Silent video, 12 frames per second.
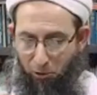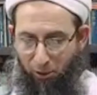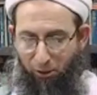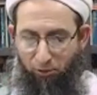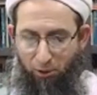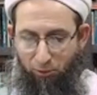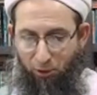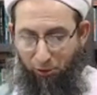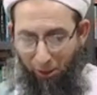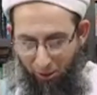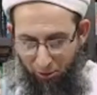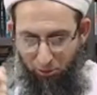one of the
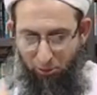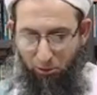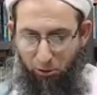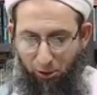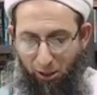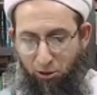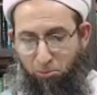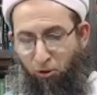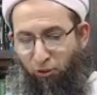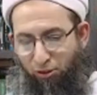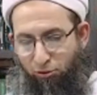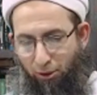greatest
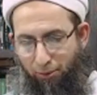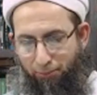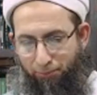Mufassir.